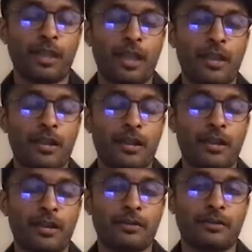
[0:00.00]

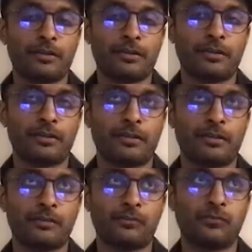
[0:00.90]
and
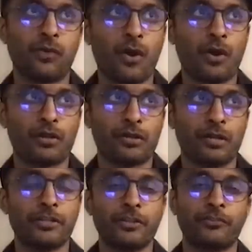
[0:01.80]
for
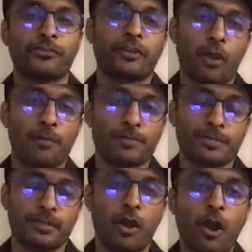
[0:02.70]
a different op-
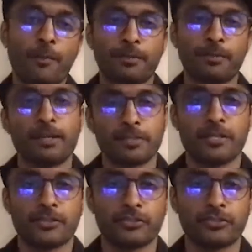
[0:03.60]

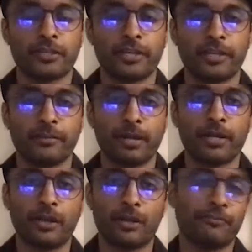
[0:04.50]
optimization scheme,
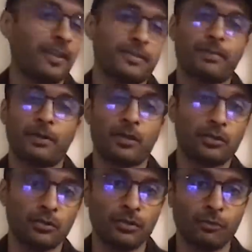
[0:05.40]
right, on Facebook or
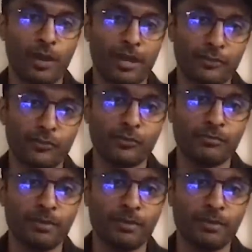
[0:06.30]
Google, where you will